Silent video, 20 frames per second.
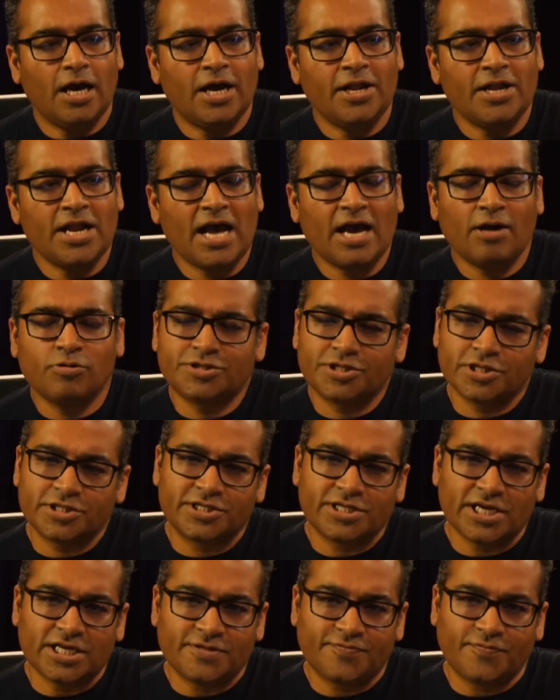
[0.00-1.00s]
and how
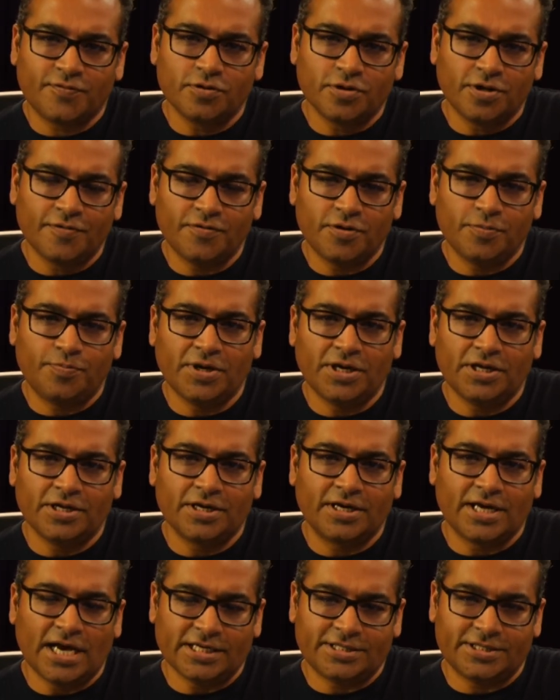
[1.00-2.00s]
successful have you been
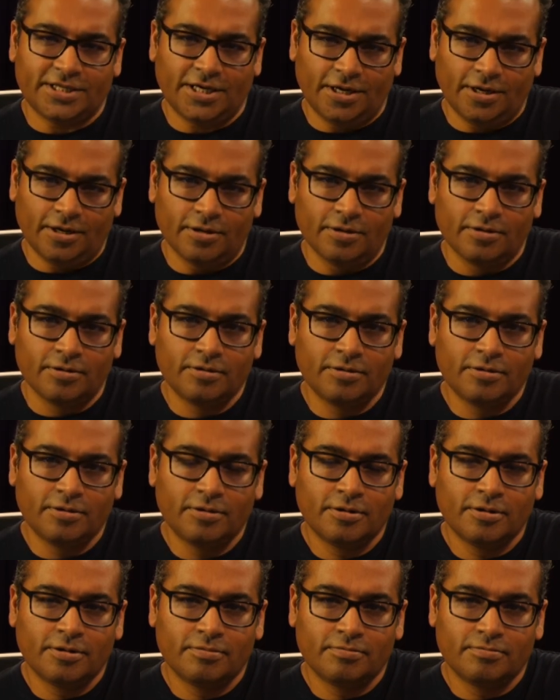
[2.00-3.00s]
at getting
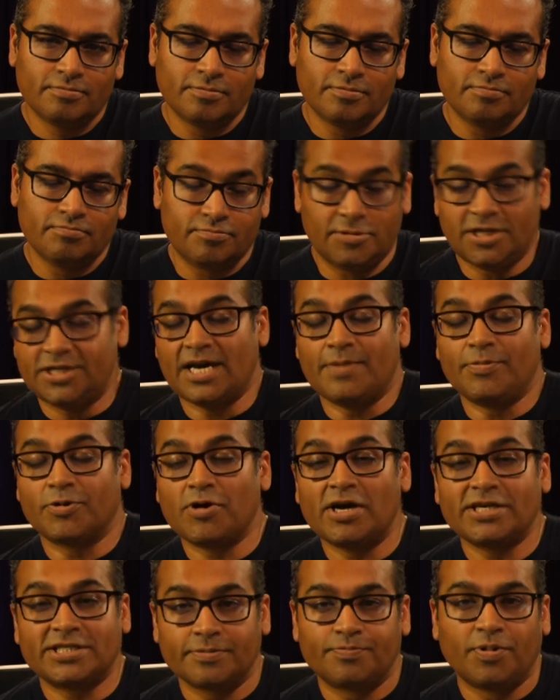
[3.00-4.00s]
the
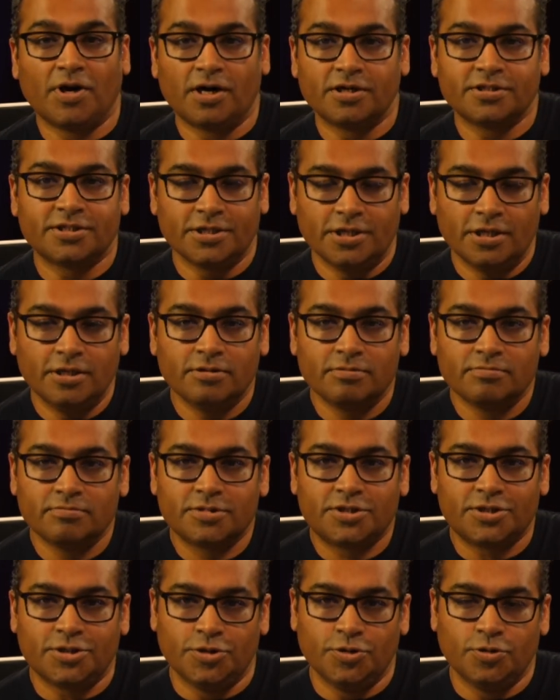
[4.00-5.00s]
democratic party
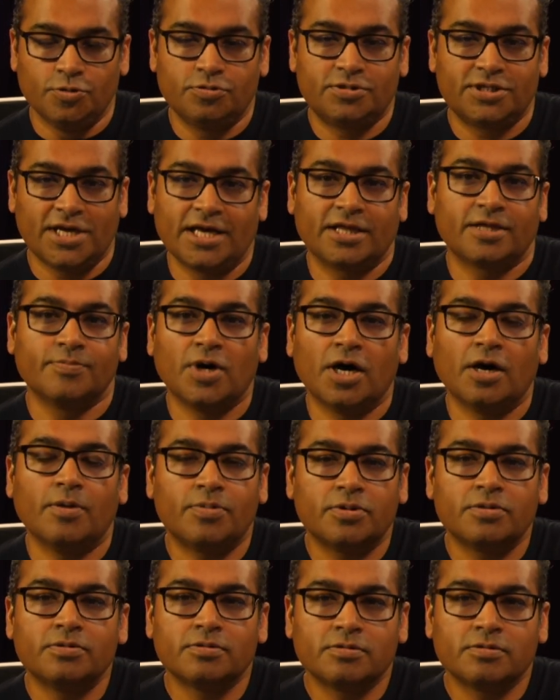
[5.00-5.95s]
to take them up?